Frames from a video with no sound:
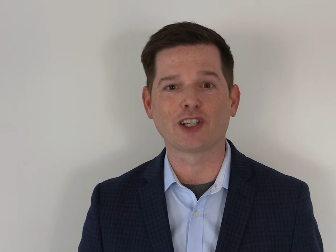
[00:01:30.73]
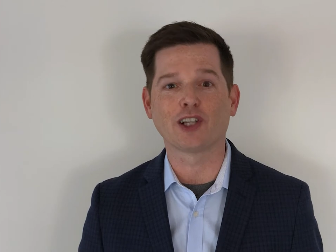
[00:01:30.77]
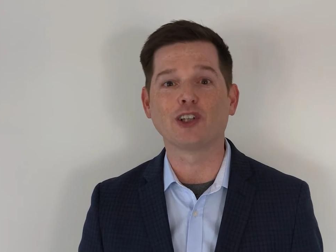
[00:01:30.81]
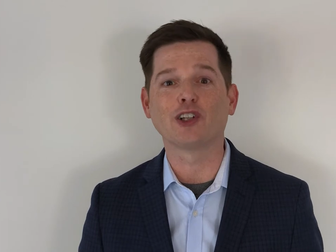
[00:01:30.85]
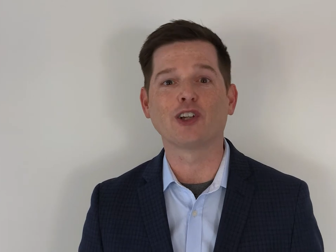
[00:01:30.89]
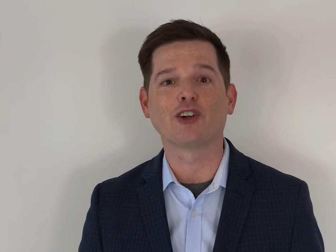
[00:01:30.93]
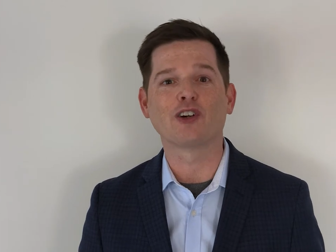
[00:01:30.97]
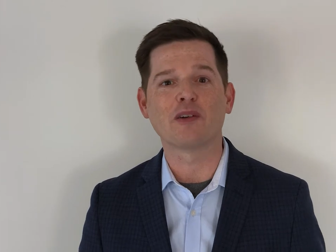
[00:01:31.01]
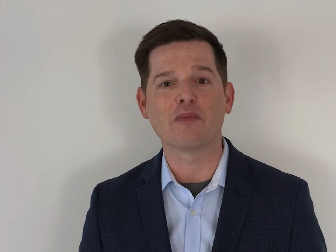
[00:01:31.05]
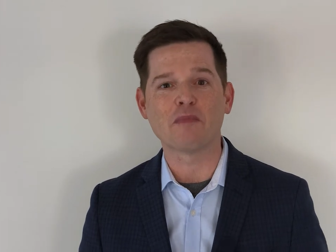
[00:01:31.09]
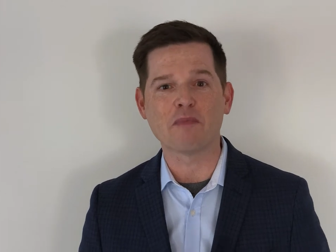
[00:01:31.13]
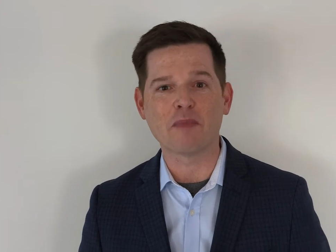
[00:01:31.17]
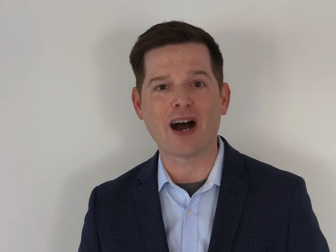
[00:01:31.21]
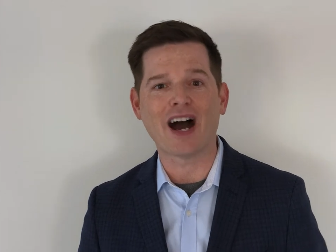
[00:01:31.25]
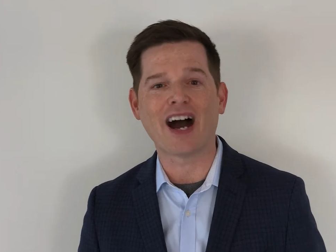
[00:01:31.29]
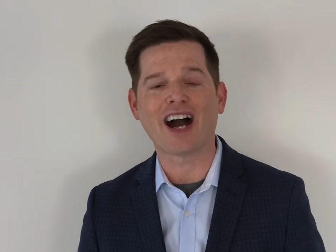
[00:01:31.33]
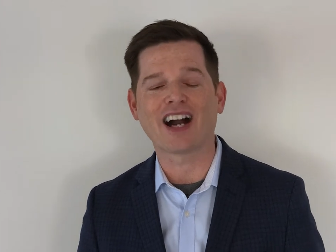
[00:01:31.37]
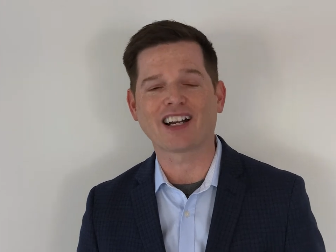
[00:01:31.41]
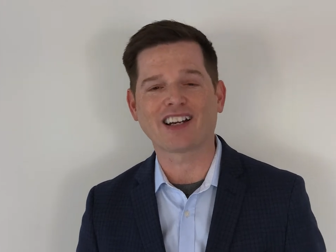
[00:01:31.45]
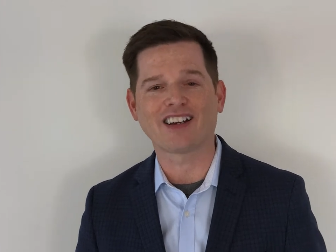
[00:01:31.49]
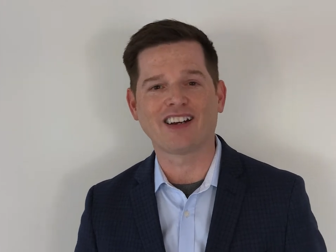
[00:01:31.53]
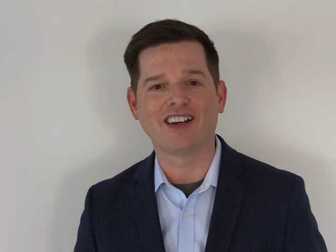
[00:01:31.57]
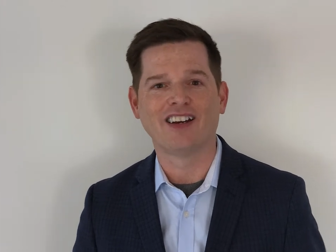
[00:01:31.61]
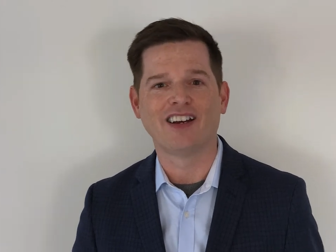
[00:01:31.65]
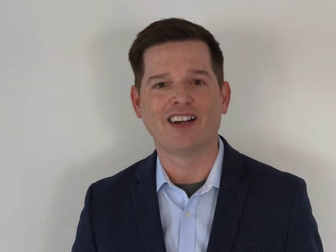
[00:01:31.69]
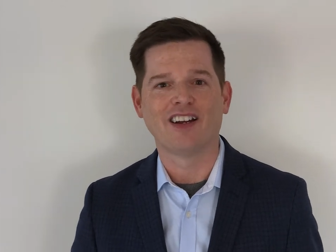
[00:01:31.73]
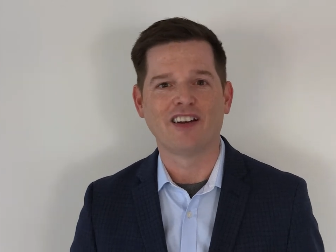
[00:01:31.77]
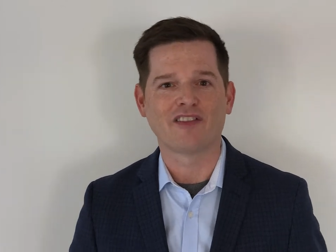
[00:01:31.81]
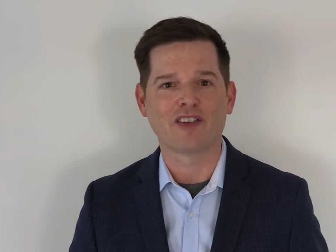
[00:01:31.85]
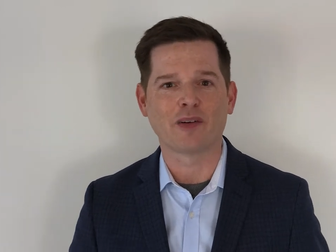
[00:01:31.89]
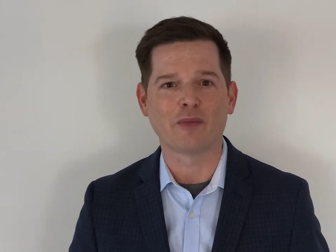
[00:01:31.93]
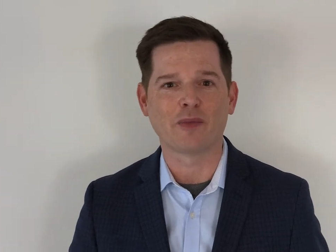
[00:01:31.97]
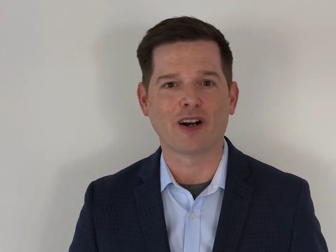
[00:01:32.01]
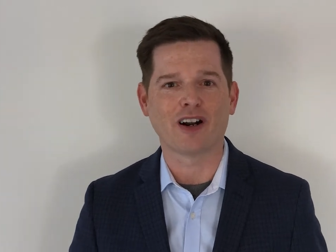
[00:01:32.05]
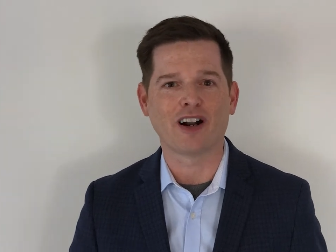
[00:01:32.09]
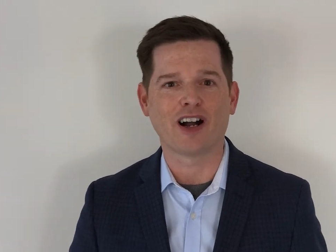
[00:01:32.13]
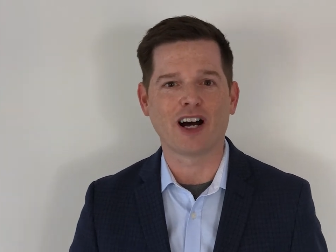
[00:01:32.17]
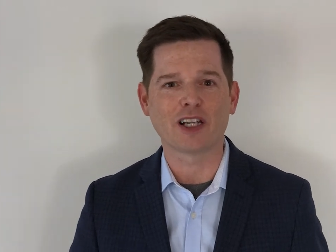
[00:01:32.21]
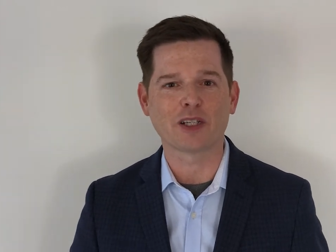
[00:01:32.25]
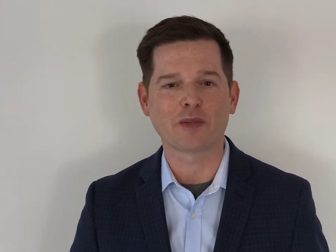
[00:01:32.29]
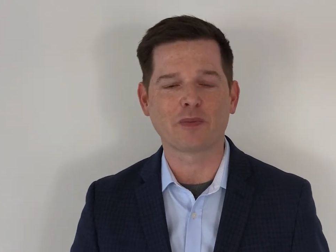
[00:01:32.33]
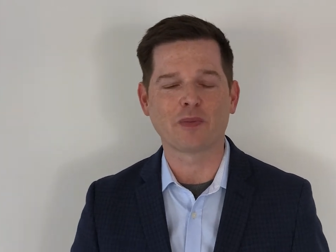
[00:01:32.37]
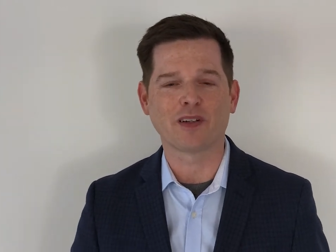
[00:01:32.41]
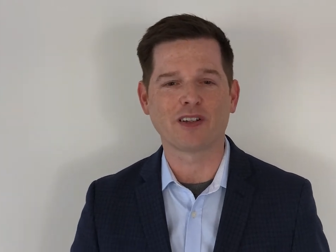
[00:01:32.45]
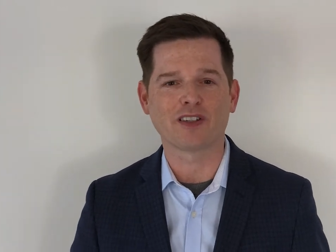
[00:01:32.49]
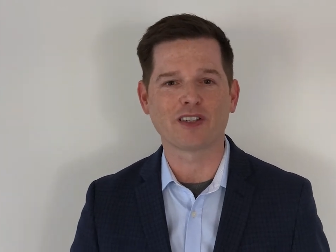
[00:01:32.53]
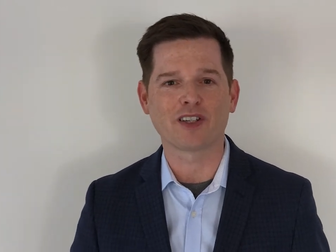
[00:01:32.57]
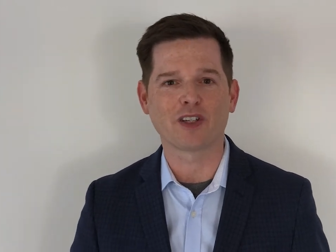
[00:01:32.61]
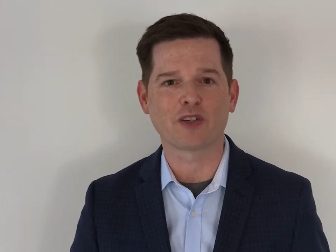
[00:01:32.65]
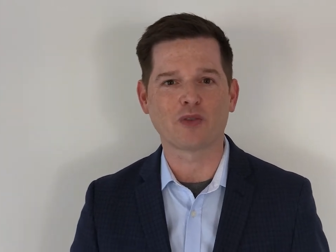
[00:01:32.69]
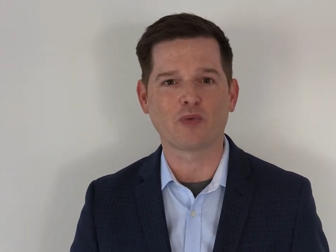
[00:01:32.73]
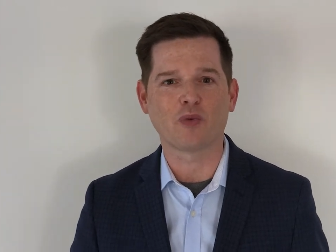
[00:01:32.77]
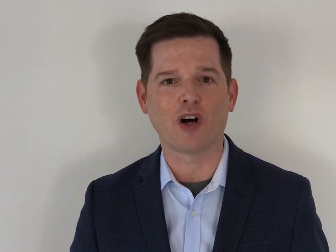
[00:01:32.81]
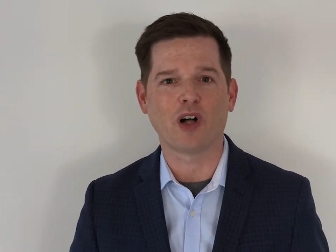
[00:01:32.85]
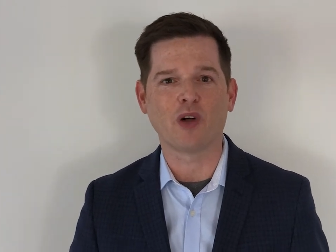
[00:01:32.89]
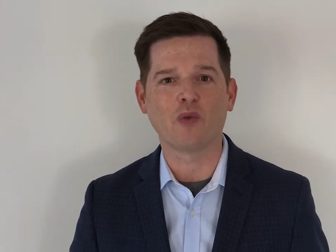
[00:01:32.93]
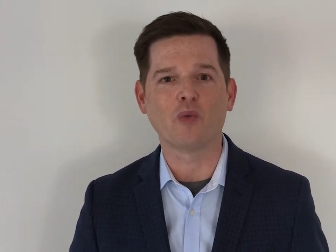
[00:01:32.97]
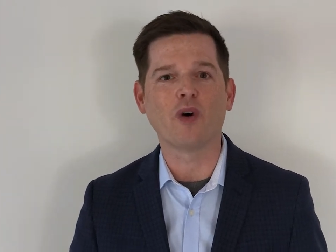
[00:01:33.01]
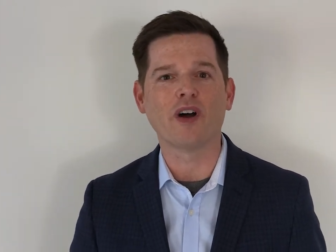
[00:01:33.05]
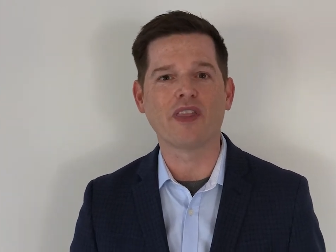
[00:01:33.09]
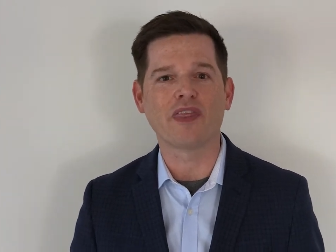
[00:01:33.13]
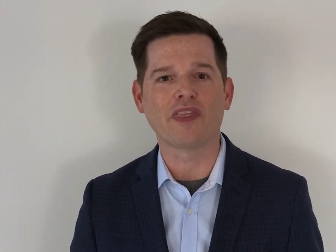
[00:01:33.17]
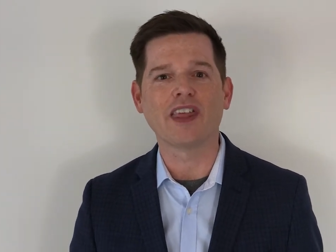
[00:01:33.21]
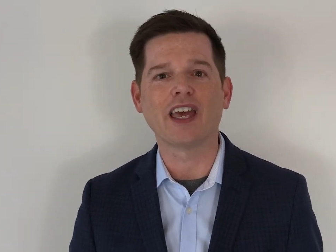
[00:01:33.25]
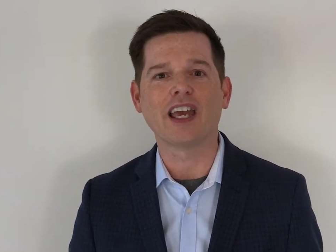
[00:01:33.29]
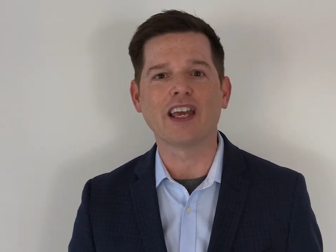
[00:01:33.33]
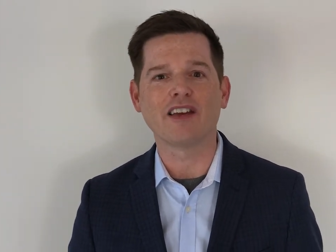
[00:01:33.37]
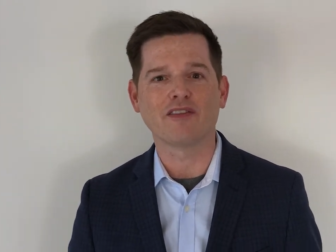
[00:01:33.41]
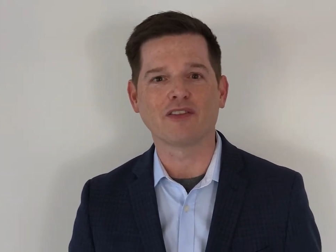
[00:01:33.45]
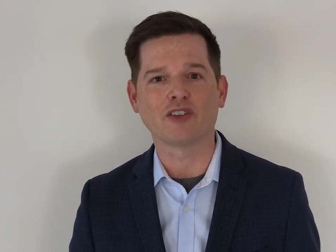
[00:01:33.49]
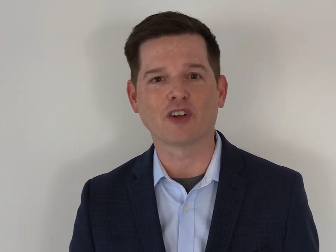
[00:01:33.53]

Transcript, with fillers: to learn back from our hospitals as well what they've